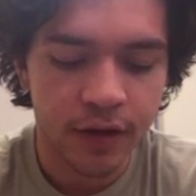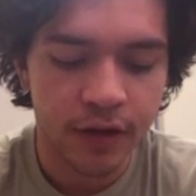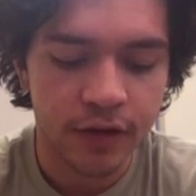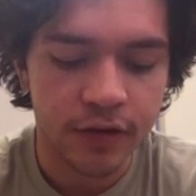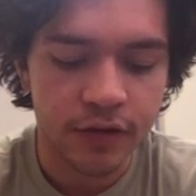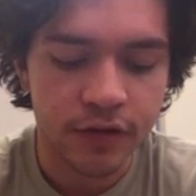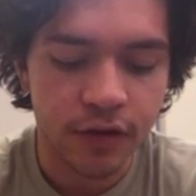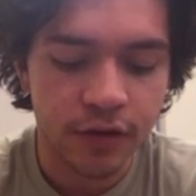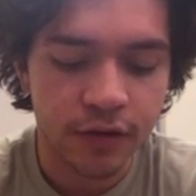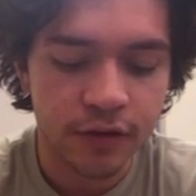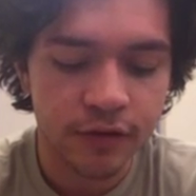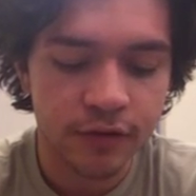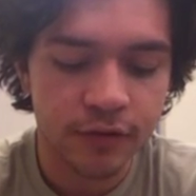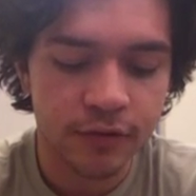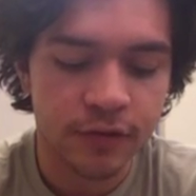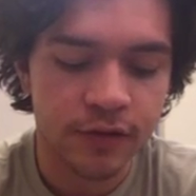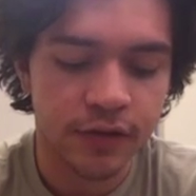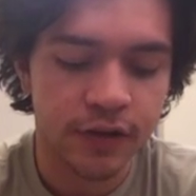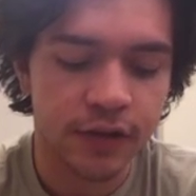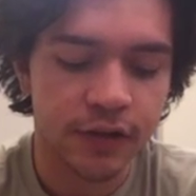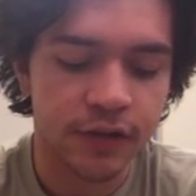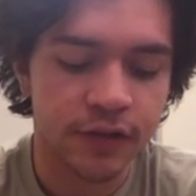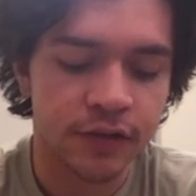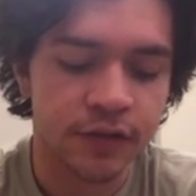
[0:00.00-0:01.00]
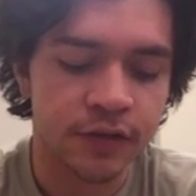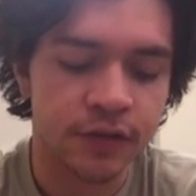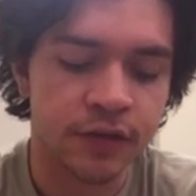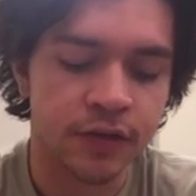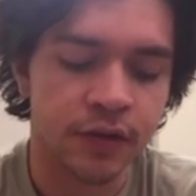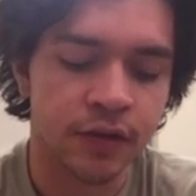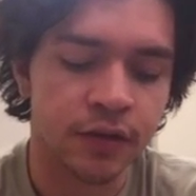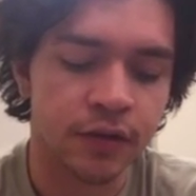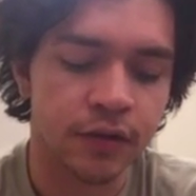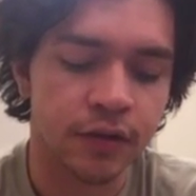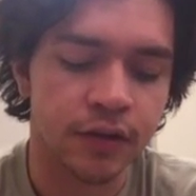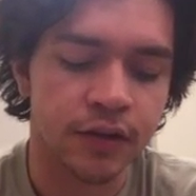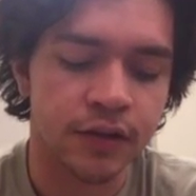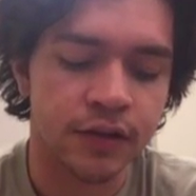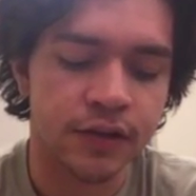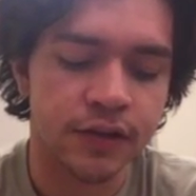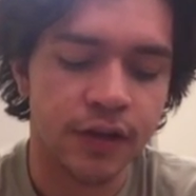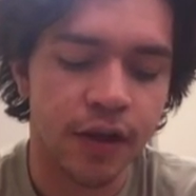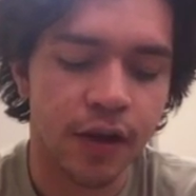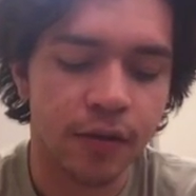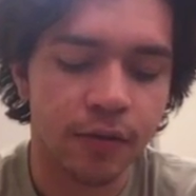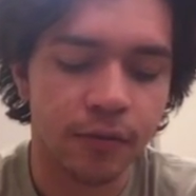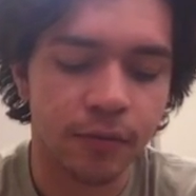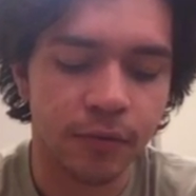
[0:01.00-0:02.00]
It is also set to send a
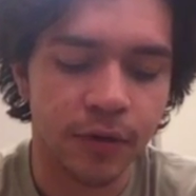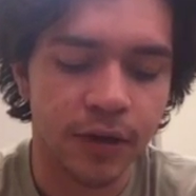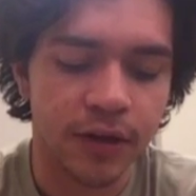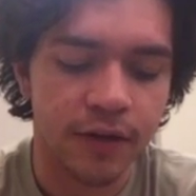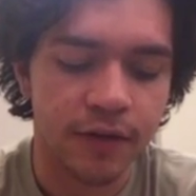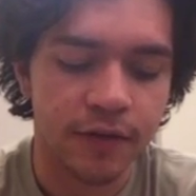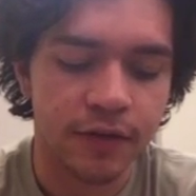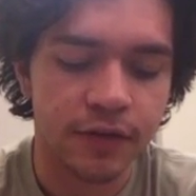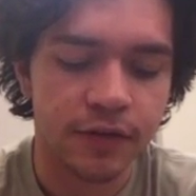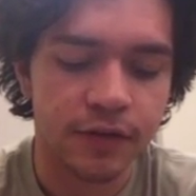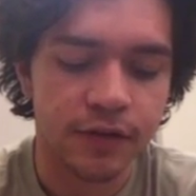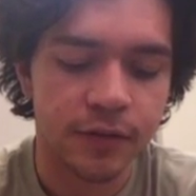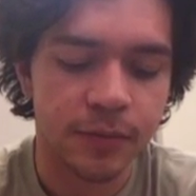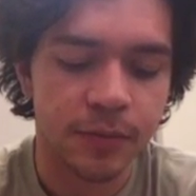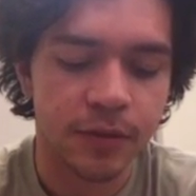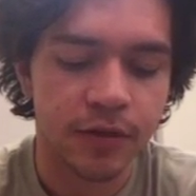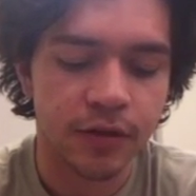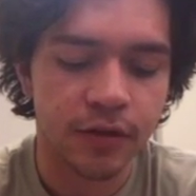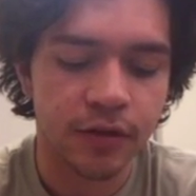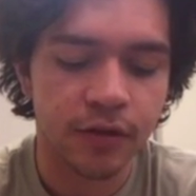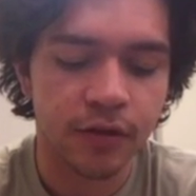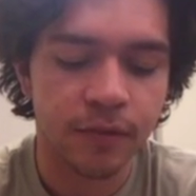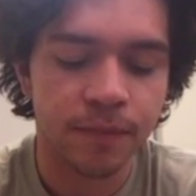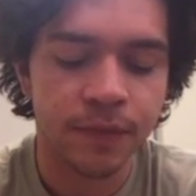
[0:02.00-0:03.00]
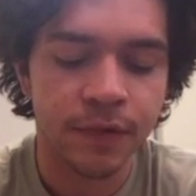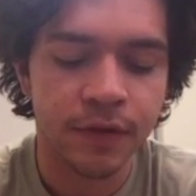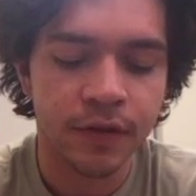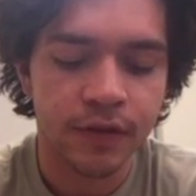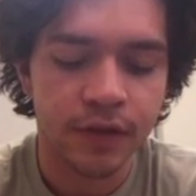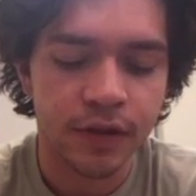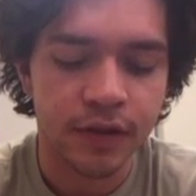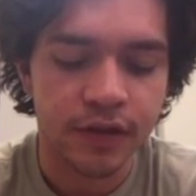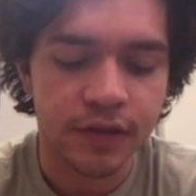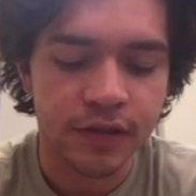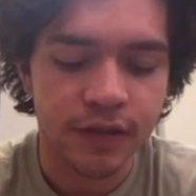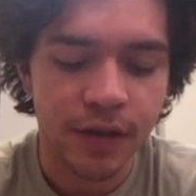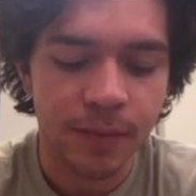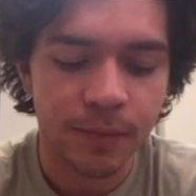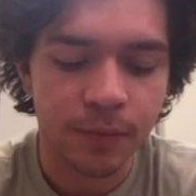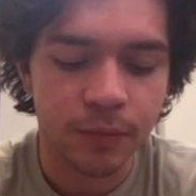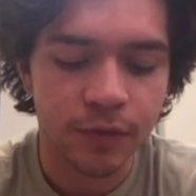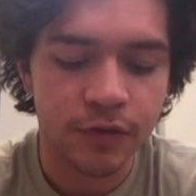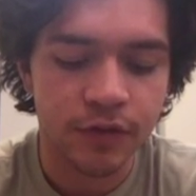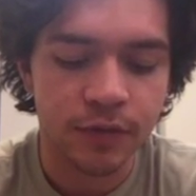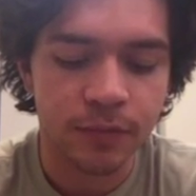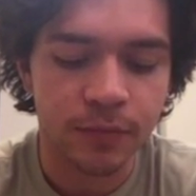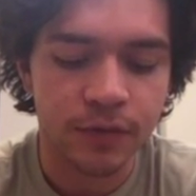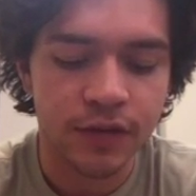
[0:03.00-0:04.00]
sound wave to the speaker, except
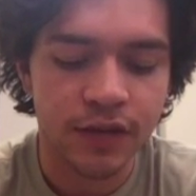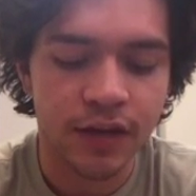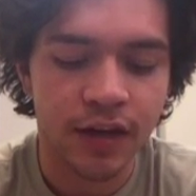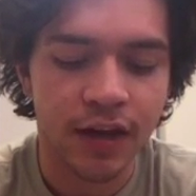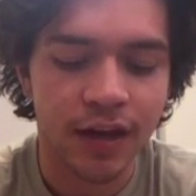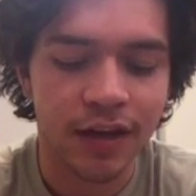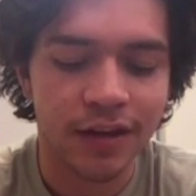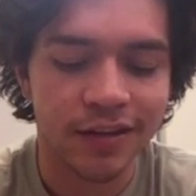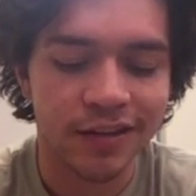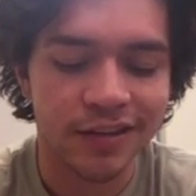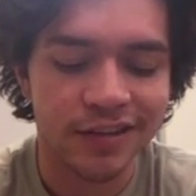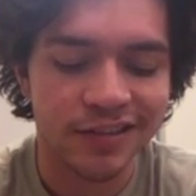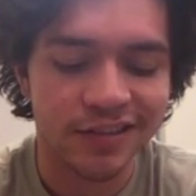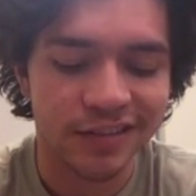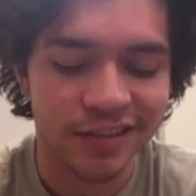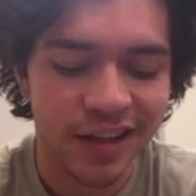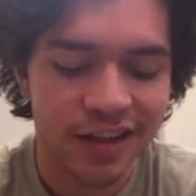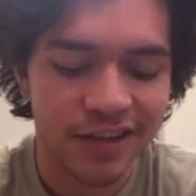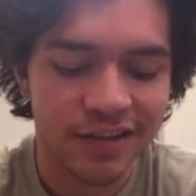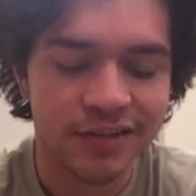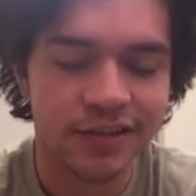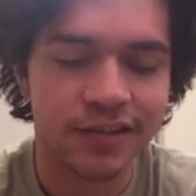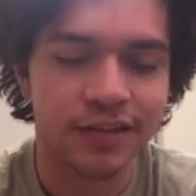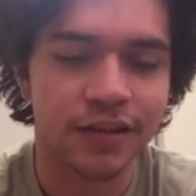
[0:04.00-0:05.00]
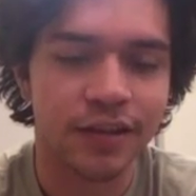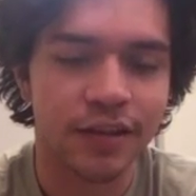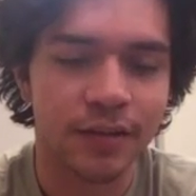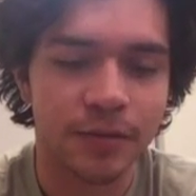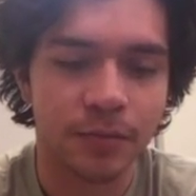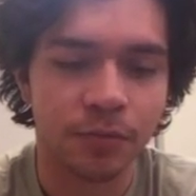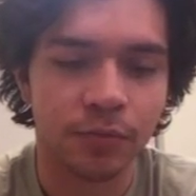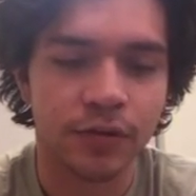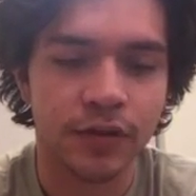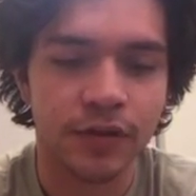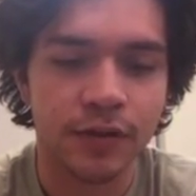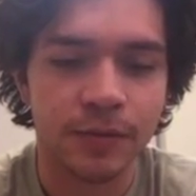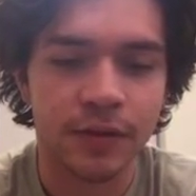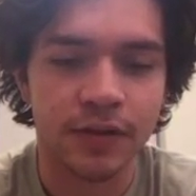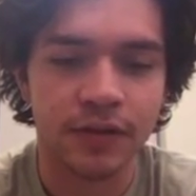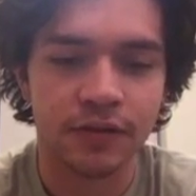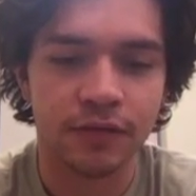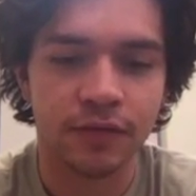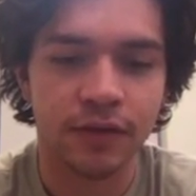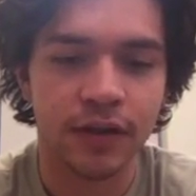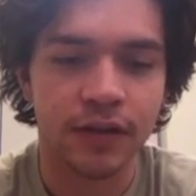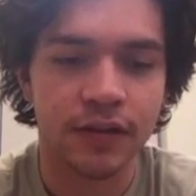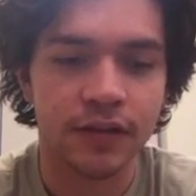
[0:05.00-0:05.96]
when someone's hand is less than the pre-specified